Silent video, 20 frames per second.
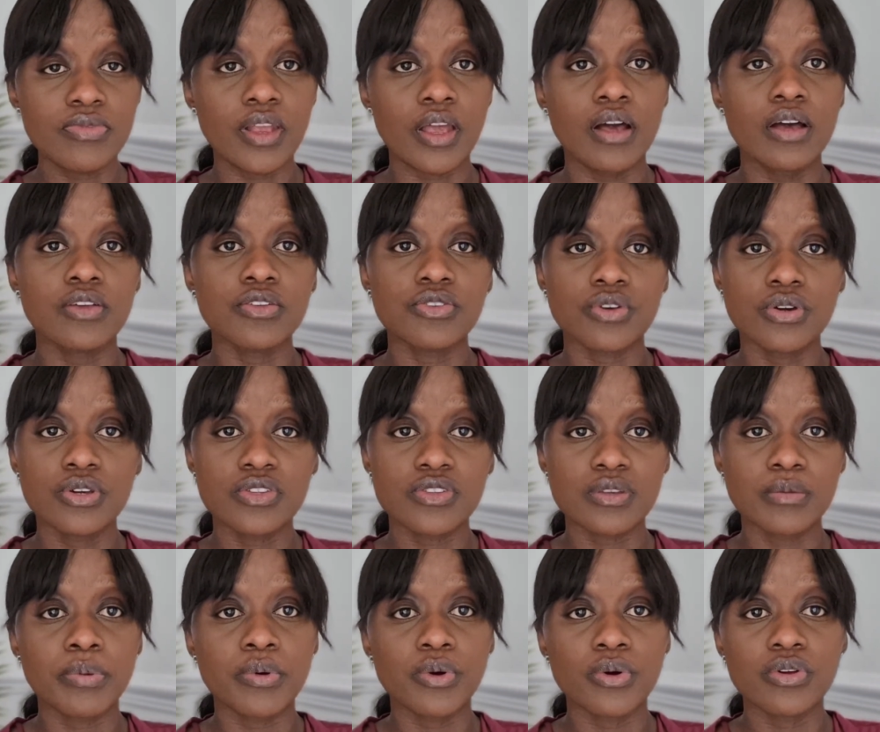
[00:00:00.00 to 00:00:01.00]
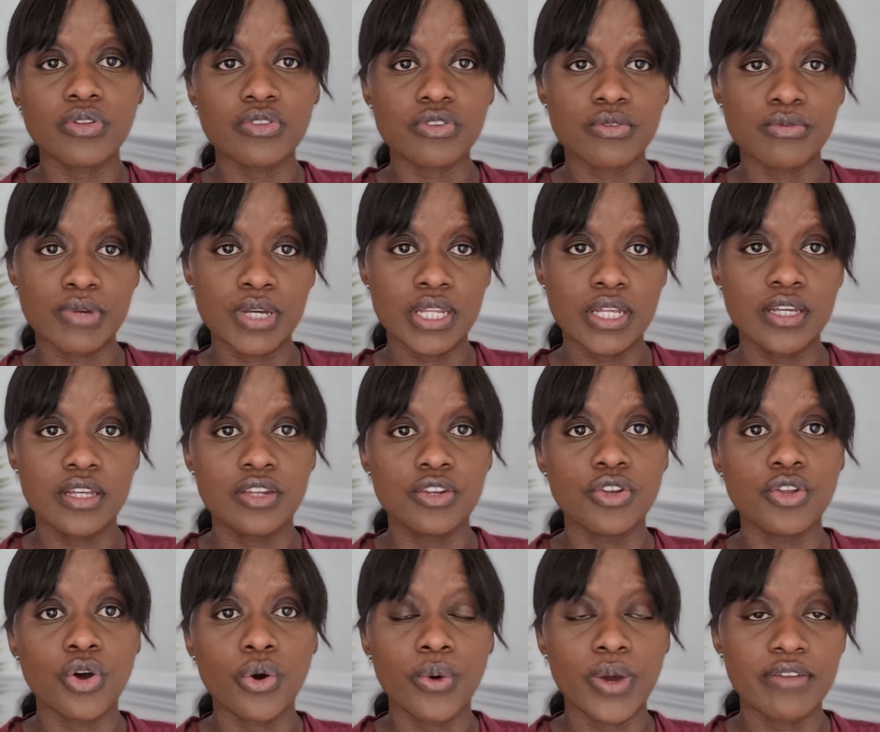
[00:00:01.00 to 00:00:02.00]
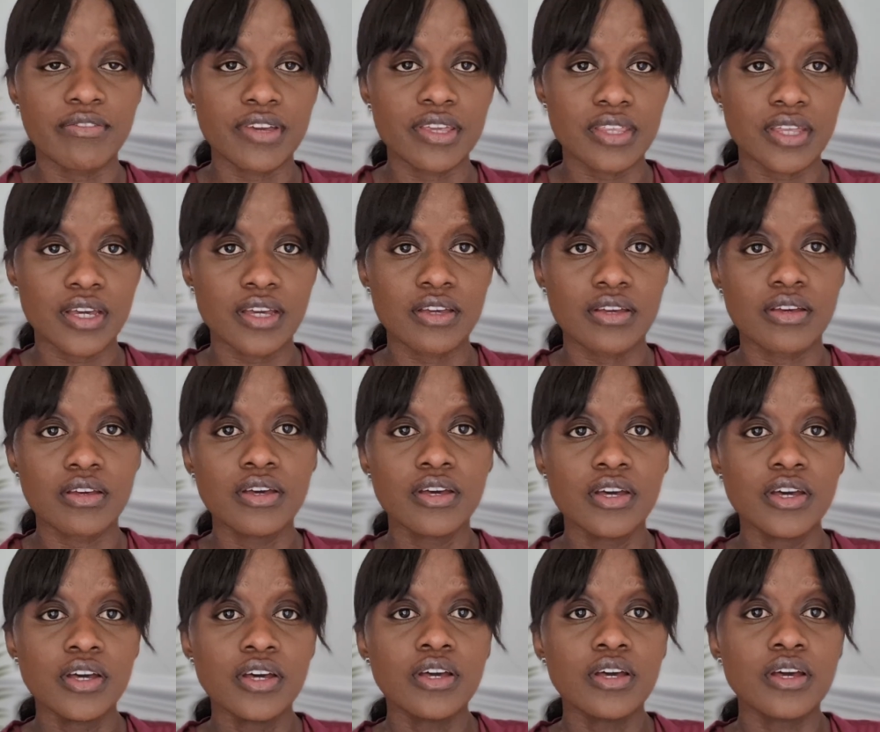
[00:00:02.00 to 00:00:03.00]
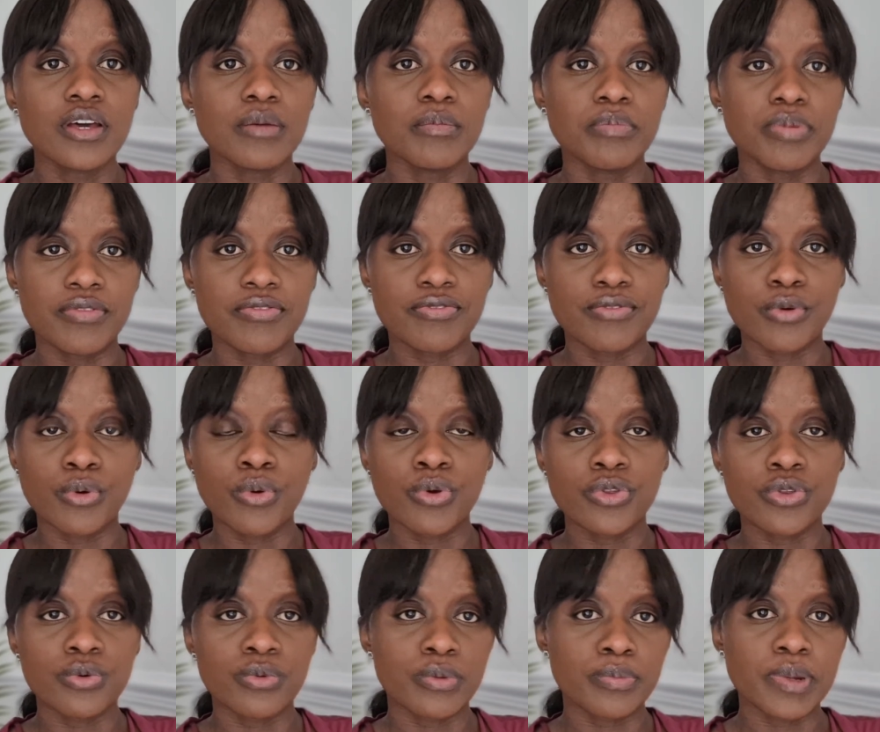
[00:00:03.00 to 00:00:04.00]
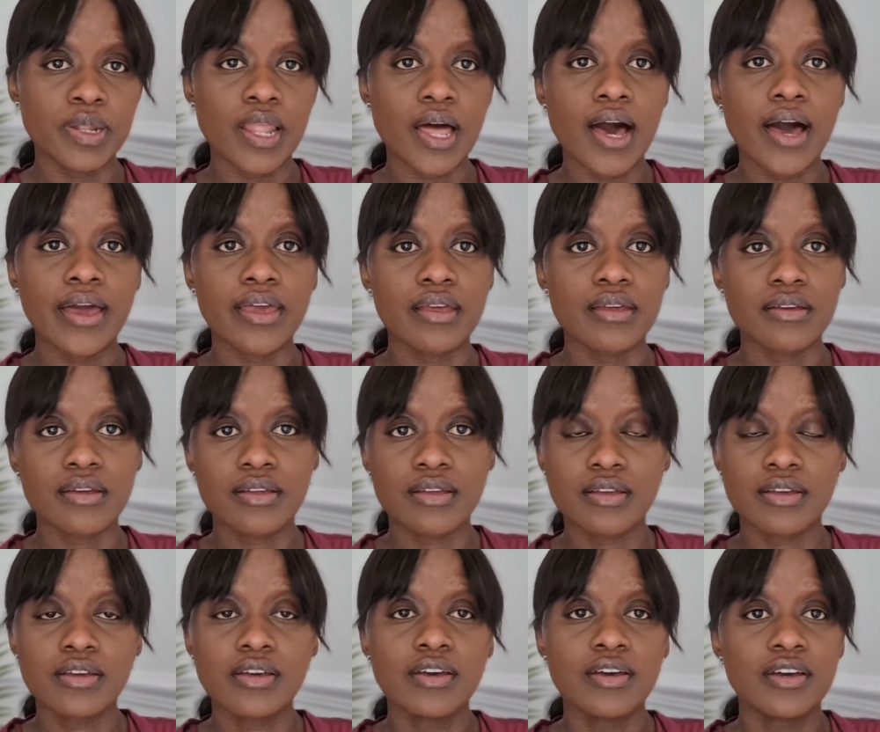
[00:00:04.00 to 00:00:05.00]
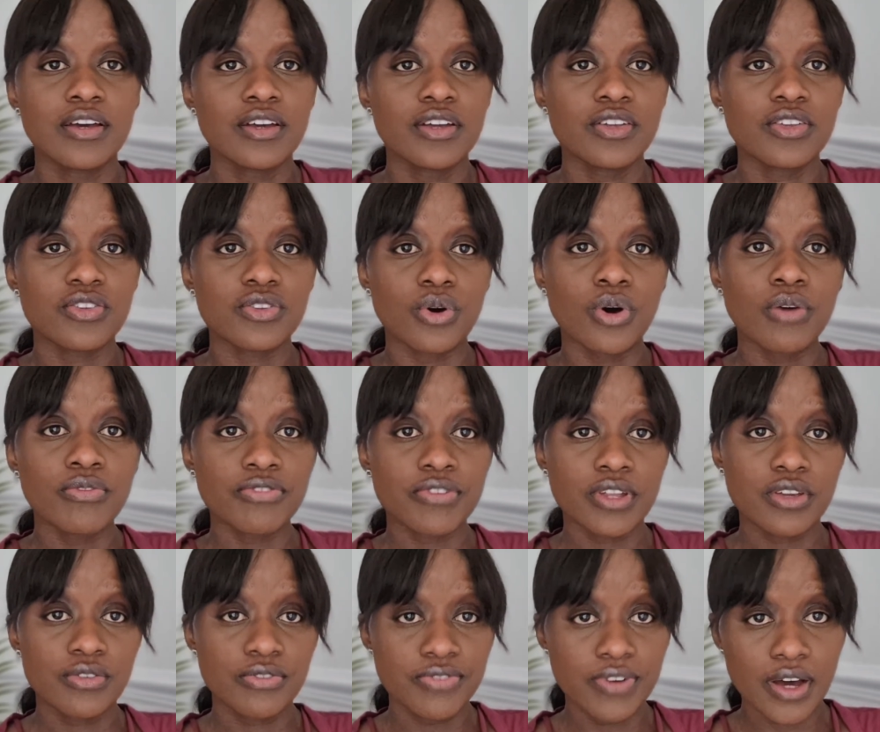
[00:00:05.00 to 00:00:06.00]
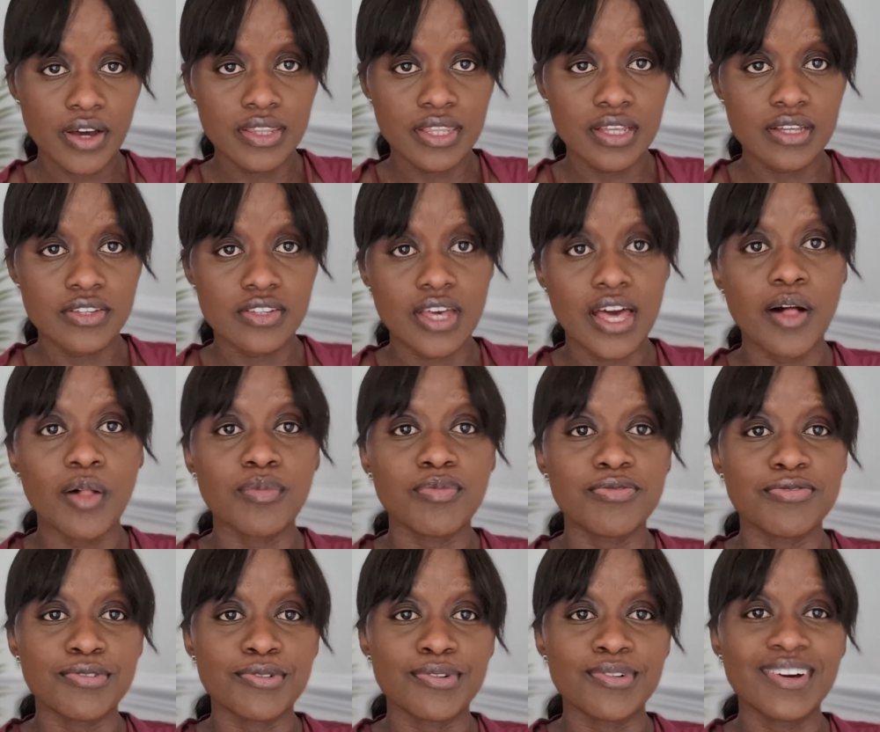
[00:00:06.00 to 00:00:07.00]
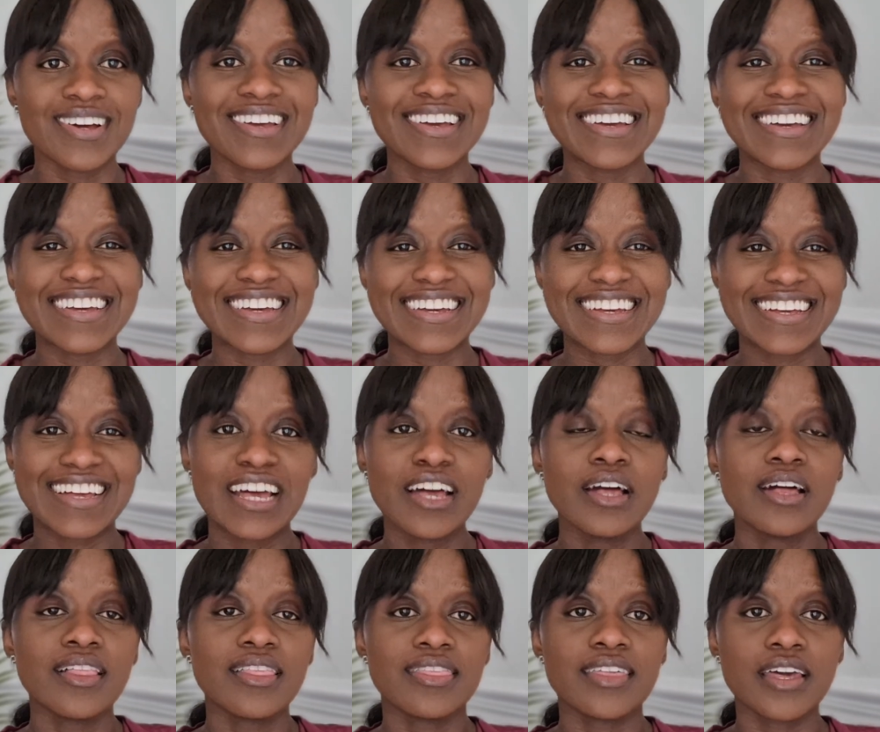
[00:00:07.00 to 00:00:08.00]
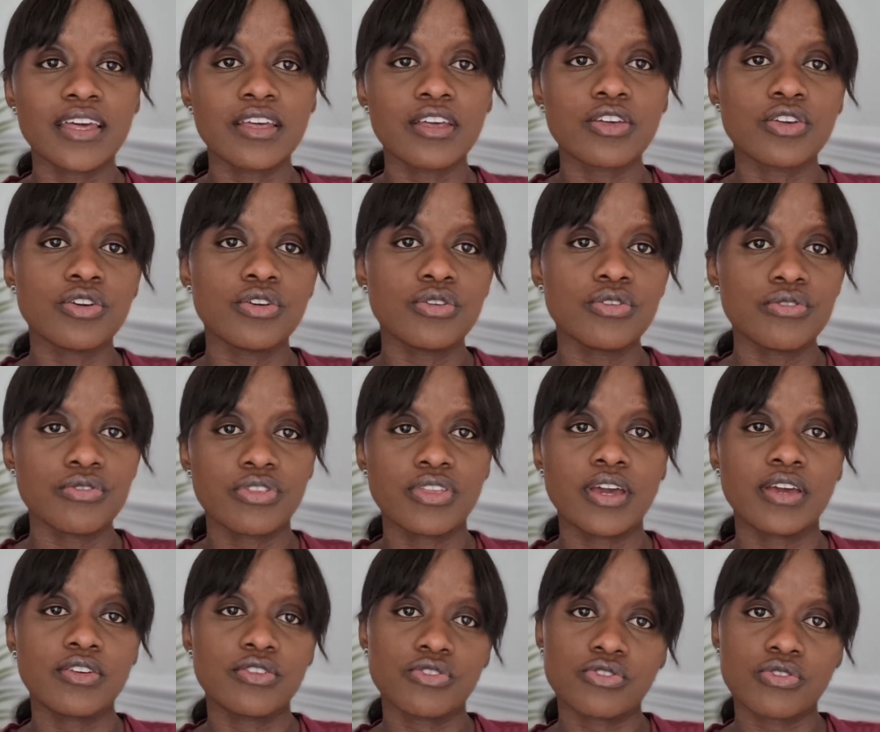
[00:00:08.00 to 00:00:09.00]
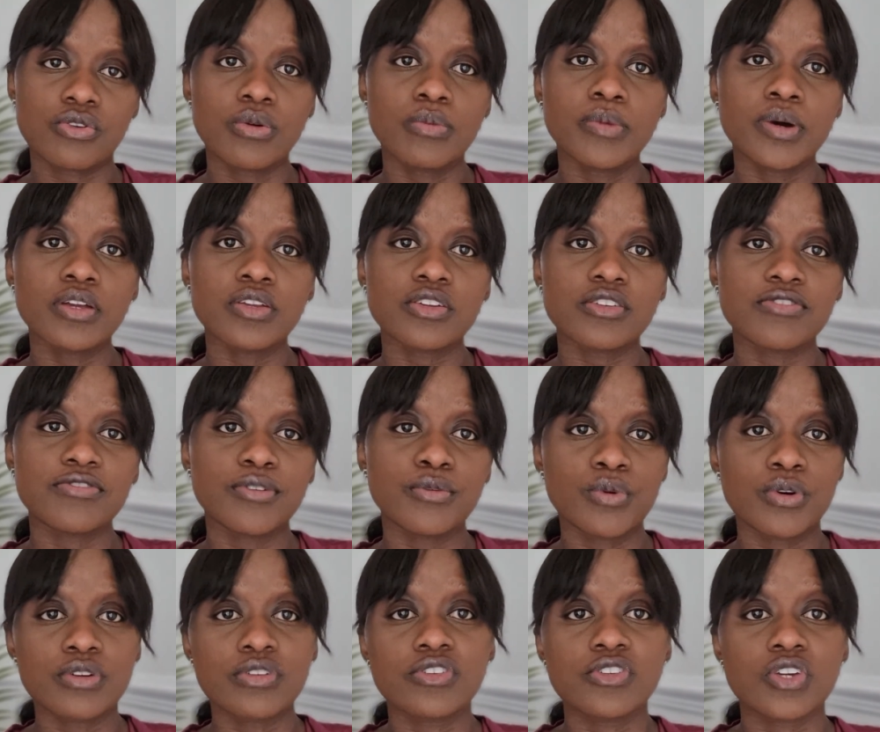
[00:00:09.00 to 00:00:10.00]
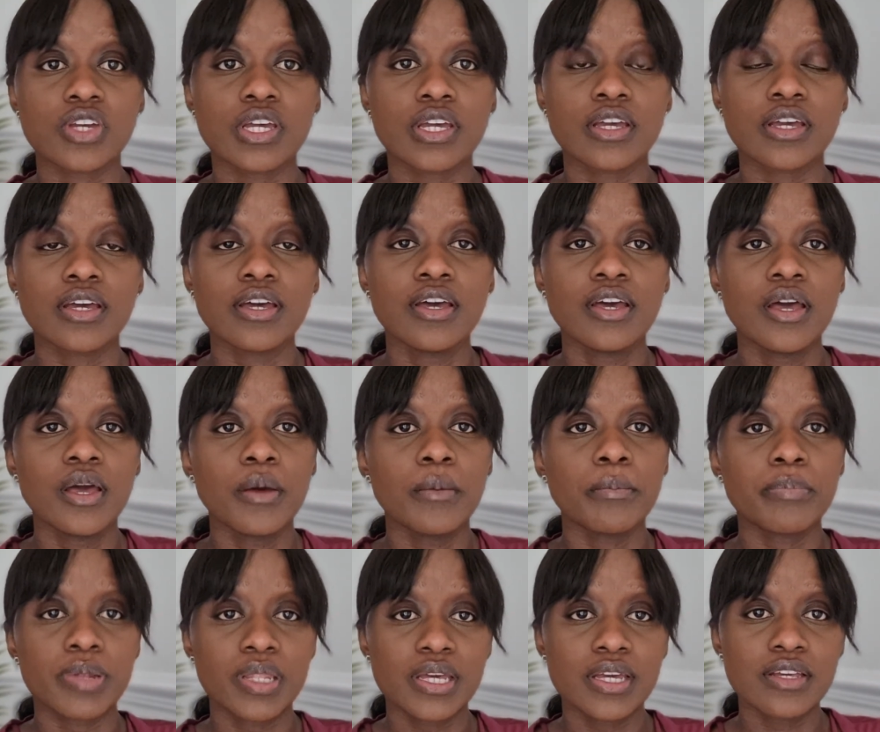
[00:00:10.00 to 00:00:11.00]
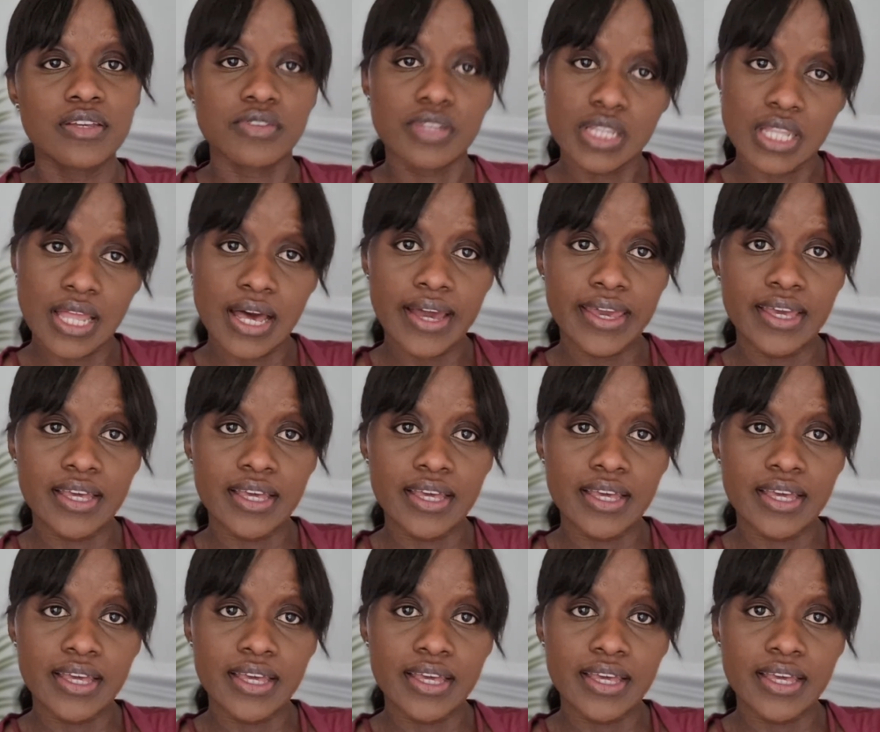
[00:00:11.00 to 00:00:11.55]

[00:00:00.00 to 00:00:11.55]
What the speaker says: So it's important to really know everything before you apply. So hopefully you found this helpful. Thank you so much for watching. Please like,